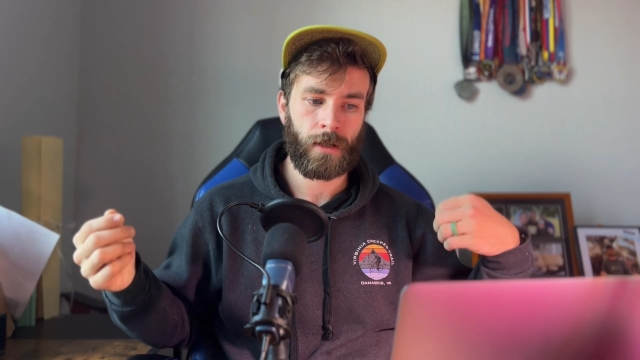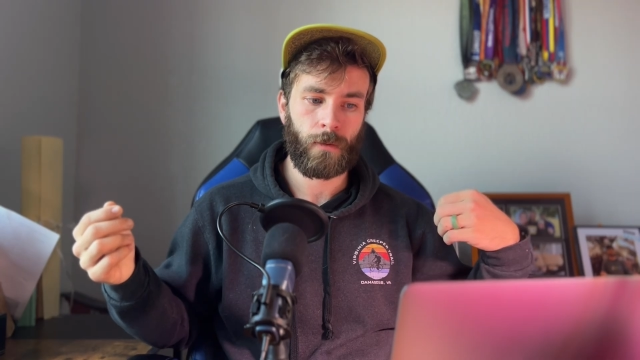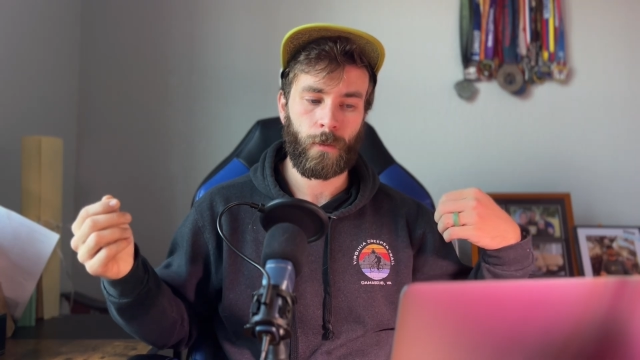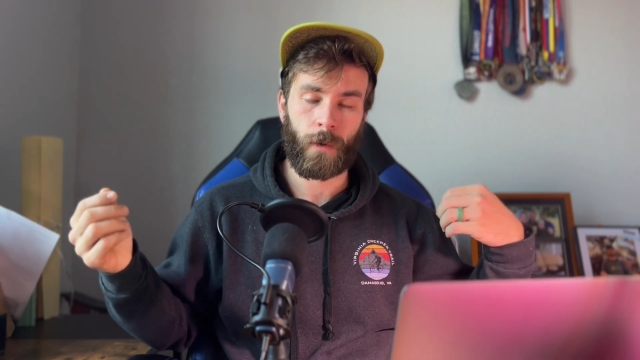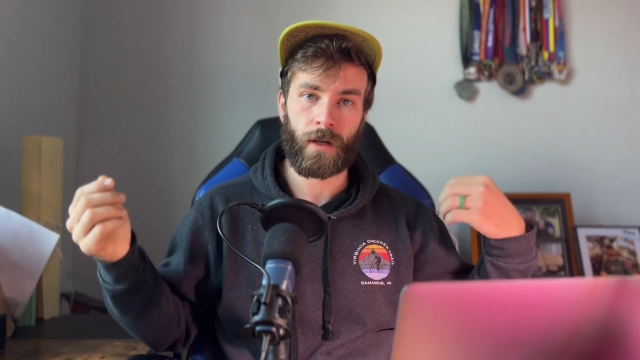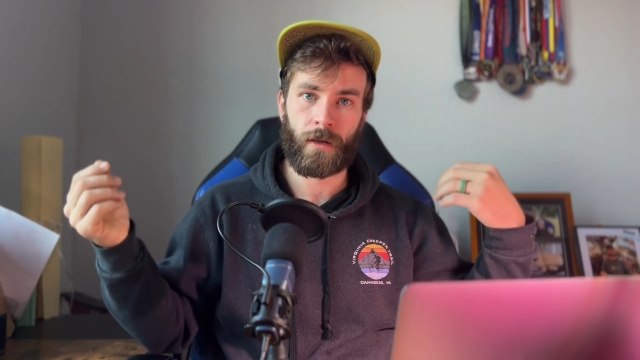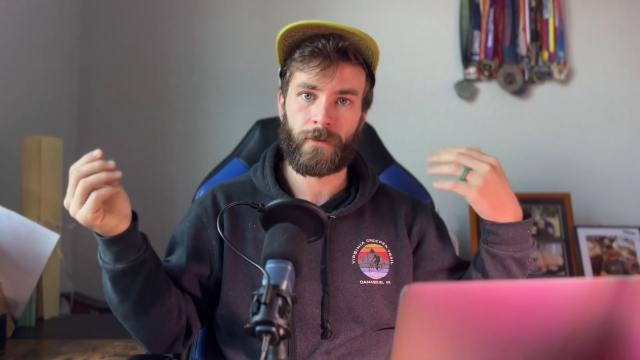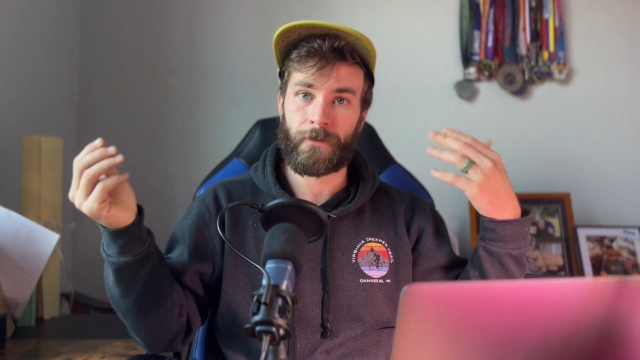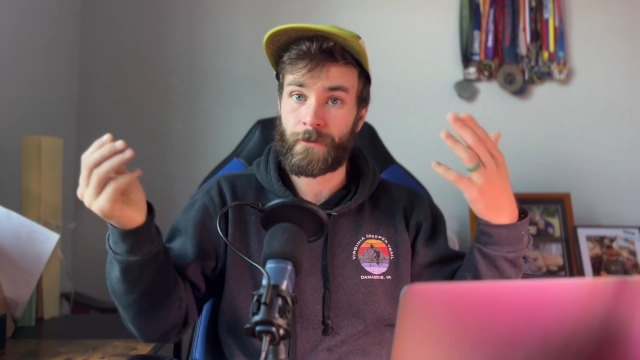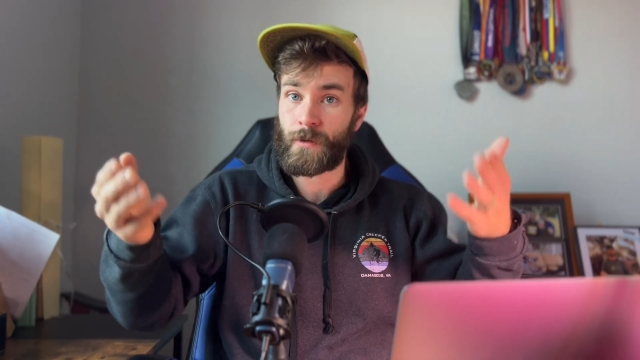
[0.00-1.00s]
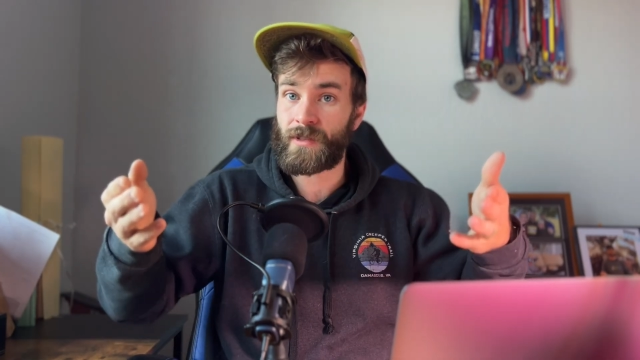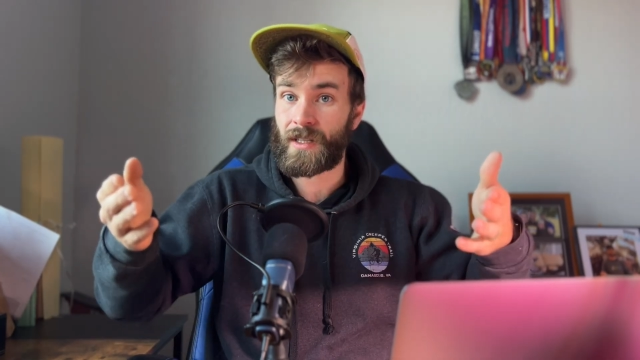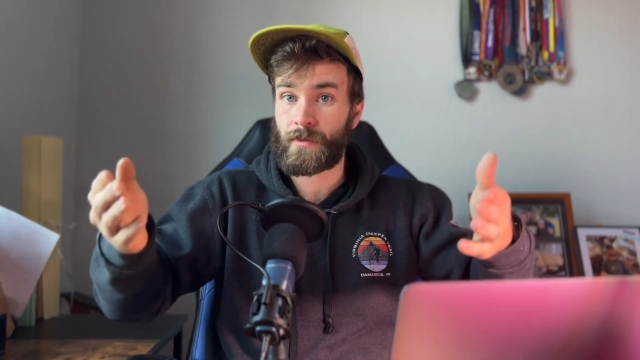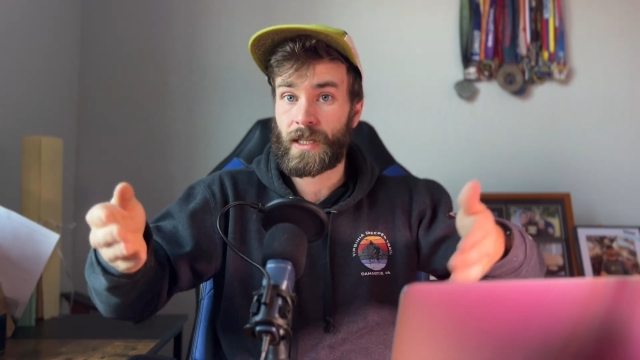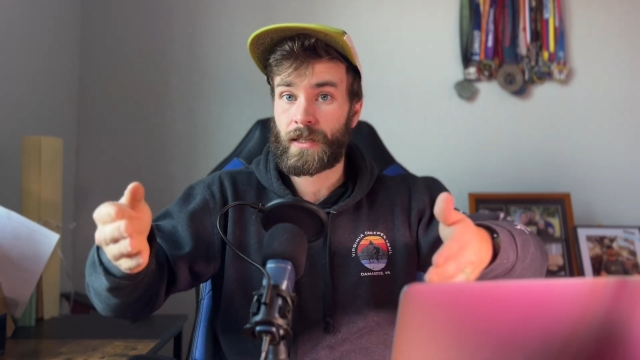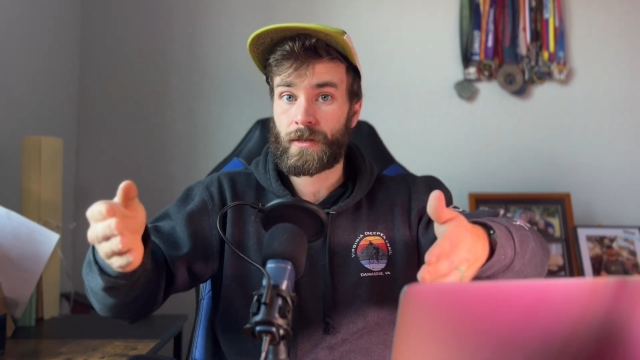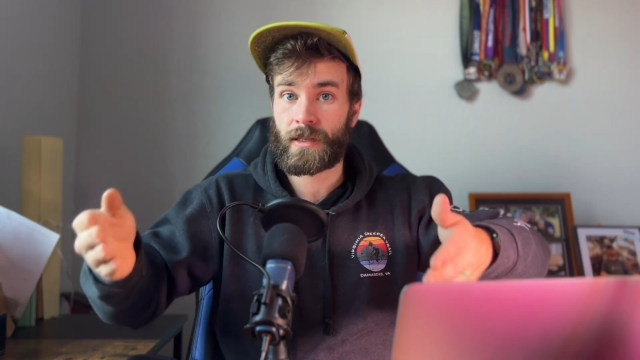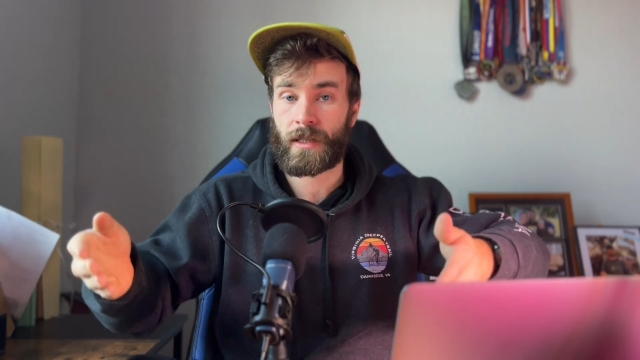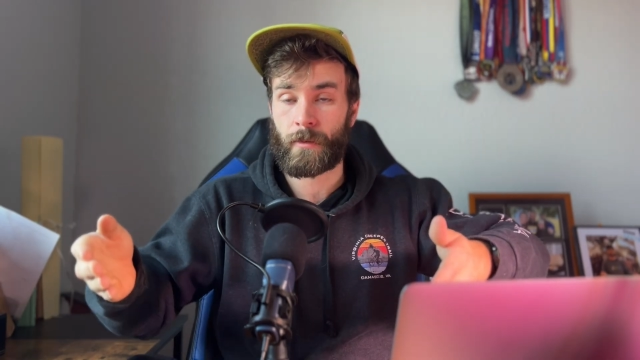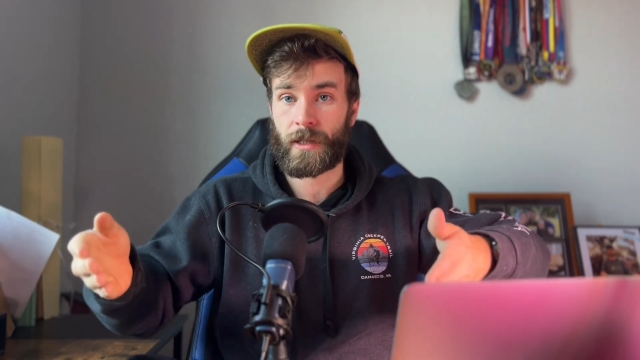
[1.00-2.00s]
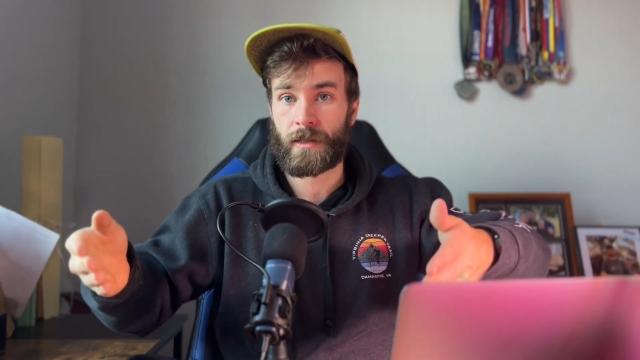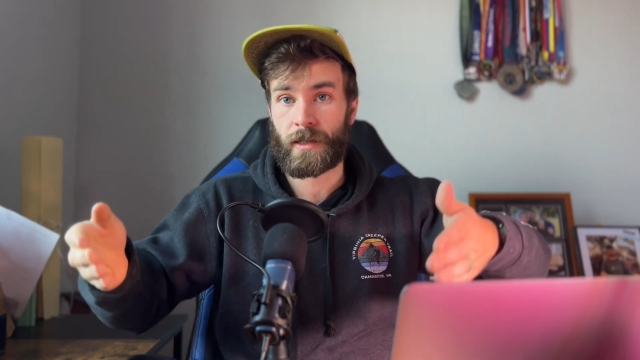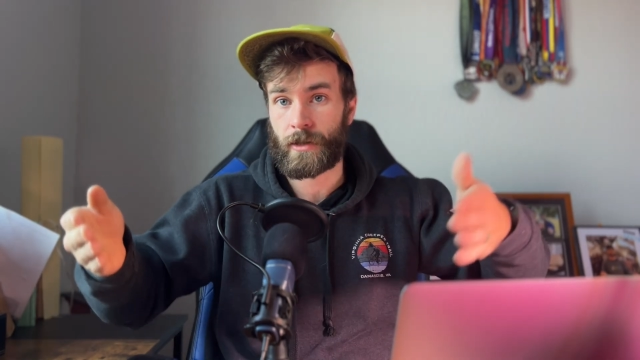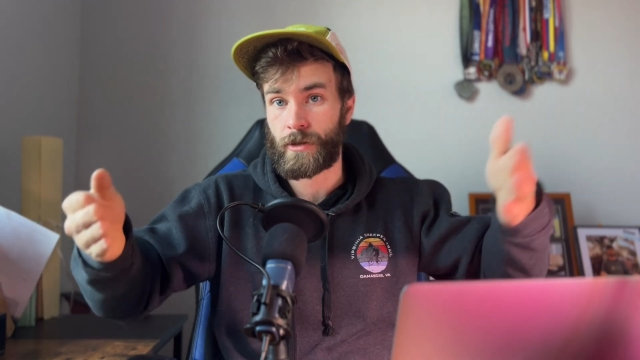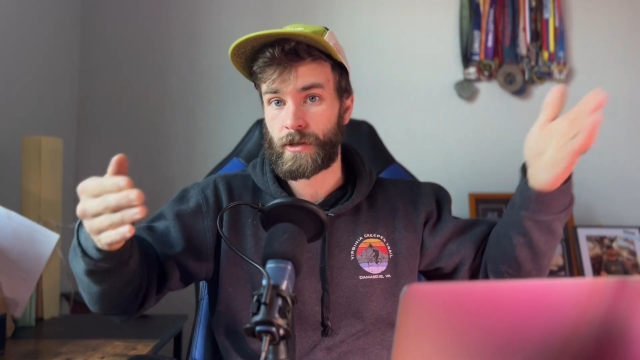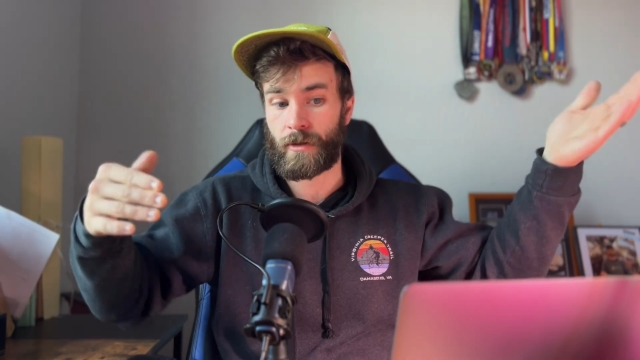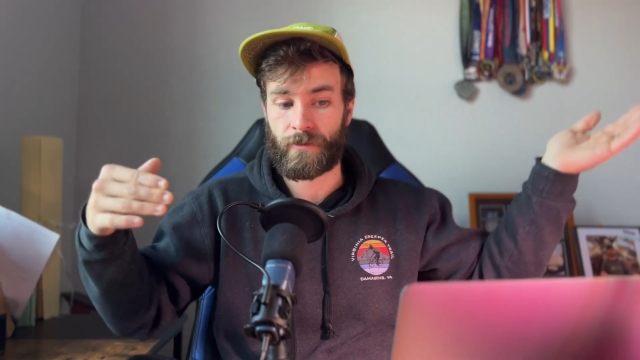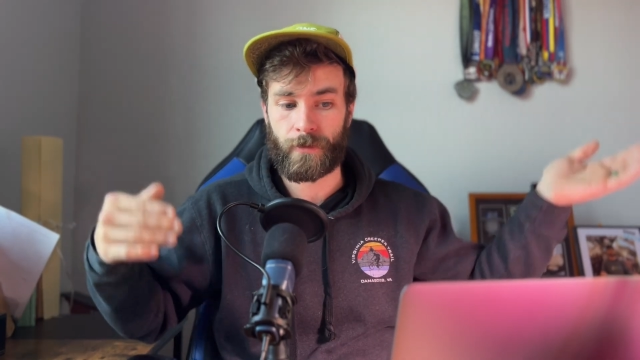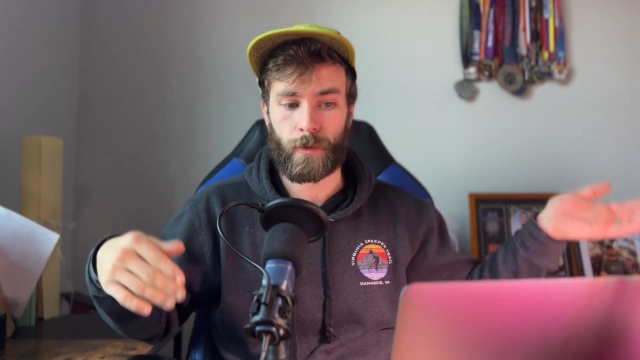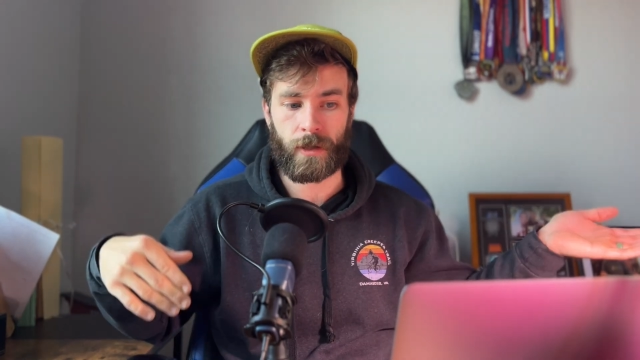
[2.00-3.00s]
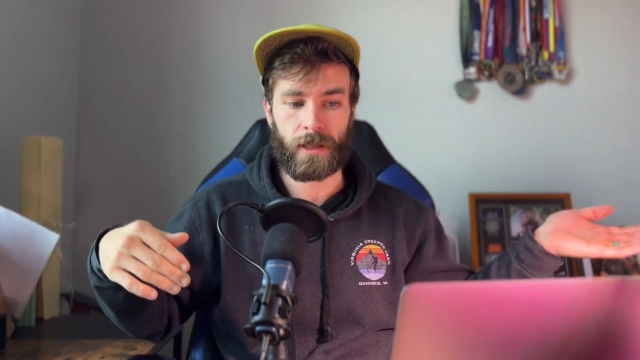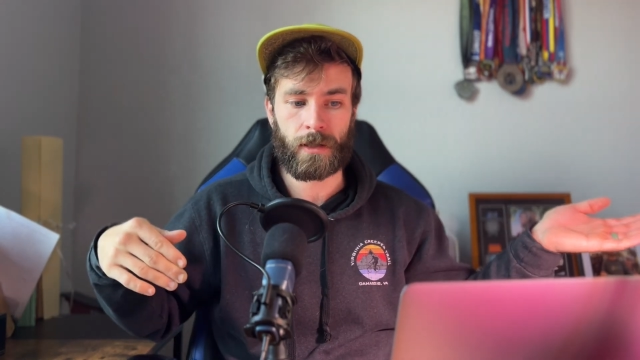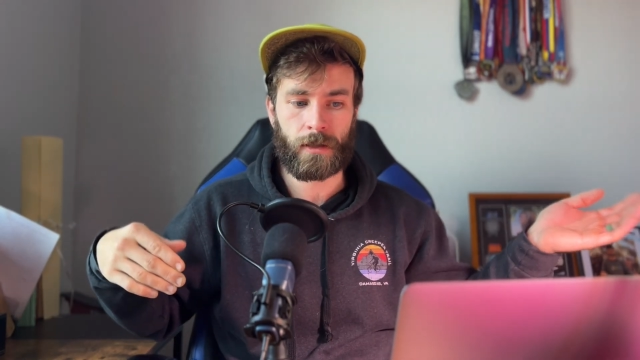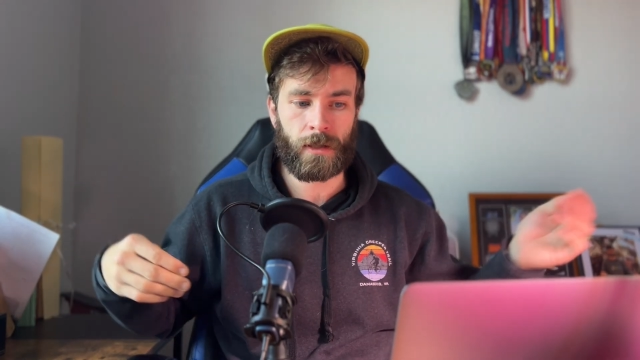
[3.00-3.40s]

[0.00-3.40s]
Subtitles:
What foods upset your stomach that you should avoid?